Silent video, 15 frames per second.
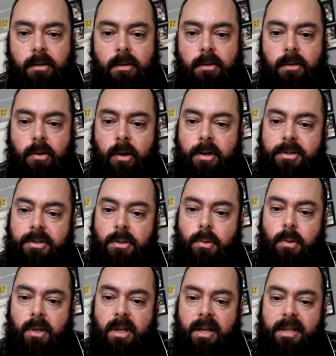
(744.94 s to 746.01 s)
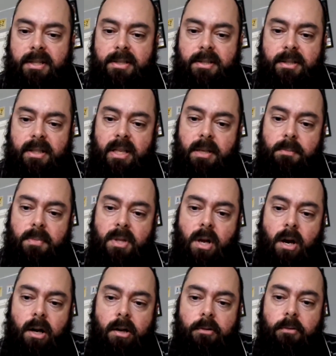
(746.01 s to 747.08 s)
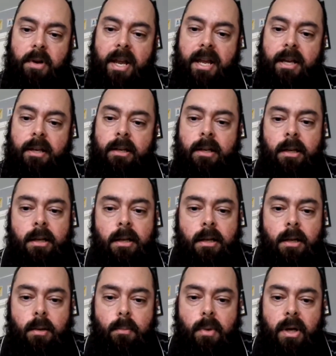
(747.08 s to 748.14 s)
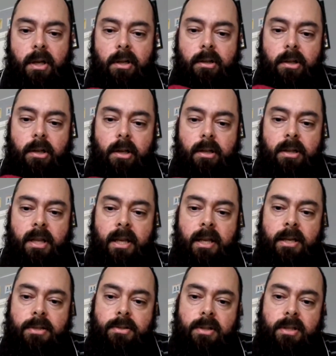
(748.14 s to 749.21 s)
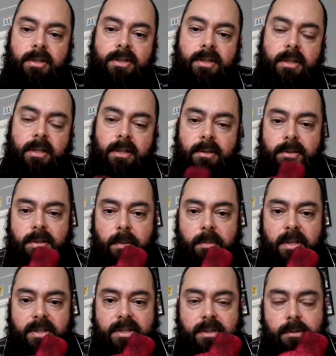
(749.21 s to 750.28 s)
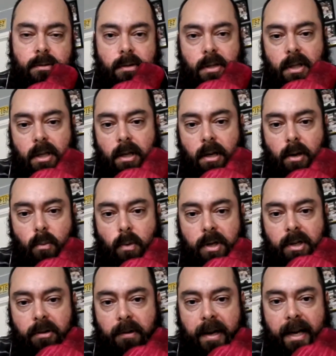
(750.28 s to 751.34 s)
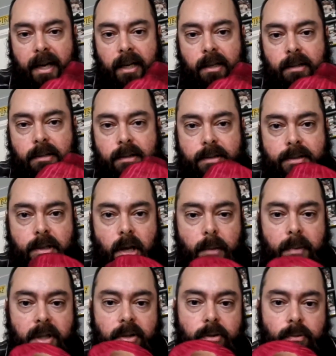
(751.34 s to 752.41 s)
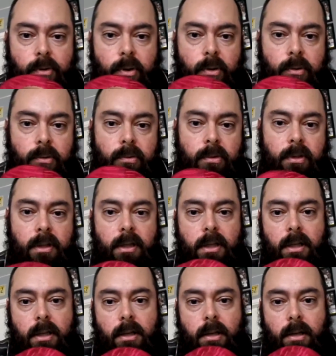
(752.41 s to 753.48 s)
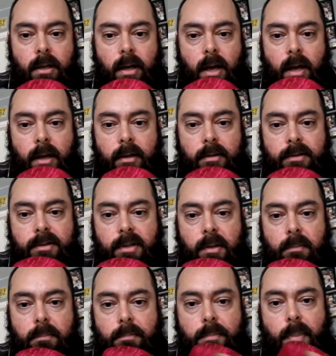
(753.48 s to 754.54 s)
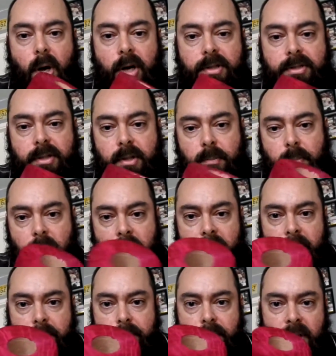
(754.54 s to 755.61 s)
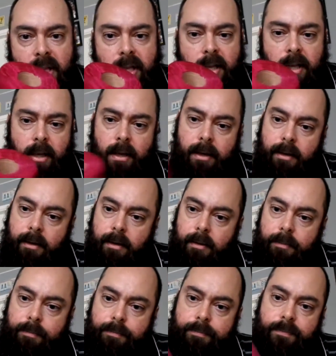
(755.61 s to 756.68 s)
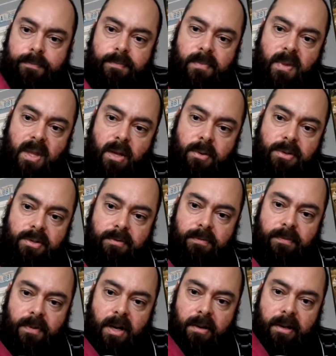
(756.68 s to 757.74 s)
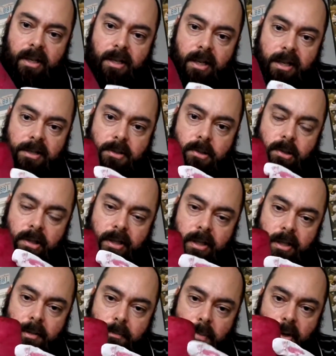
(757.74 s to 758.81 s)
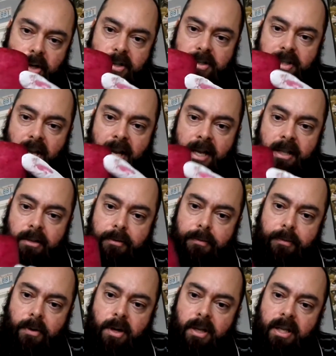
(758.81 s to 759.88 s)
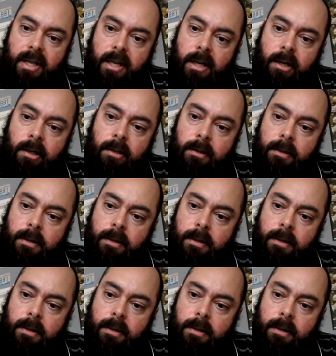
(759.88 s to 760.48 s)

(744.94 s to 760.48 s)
it turns into a nice deep dark red. But the good thing is you can see some of the, the uh, wood grain is coming through on some parts of the pipe. Um, there was a very nice looking bird's eye in the front here.